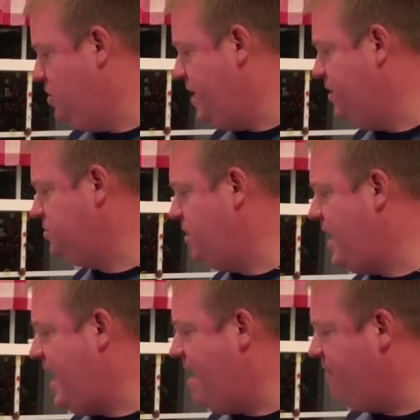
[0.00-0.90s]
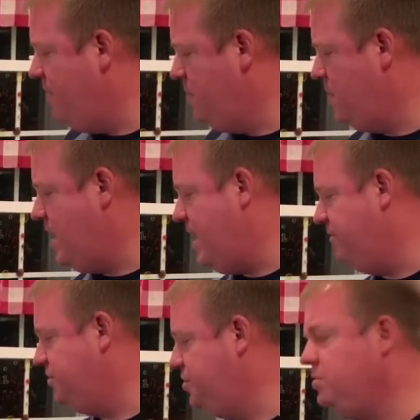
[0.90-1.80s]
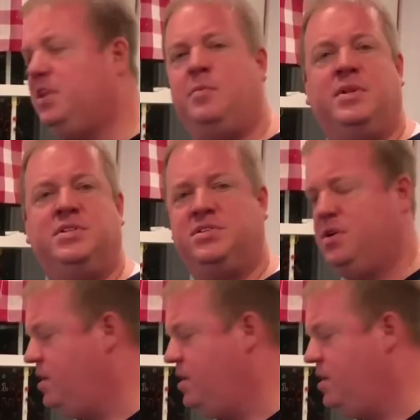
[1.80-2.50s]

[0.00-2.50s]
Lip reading: So here's what I have. I have 2 lemons,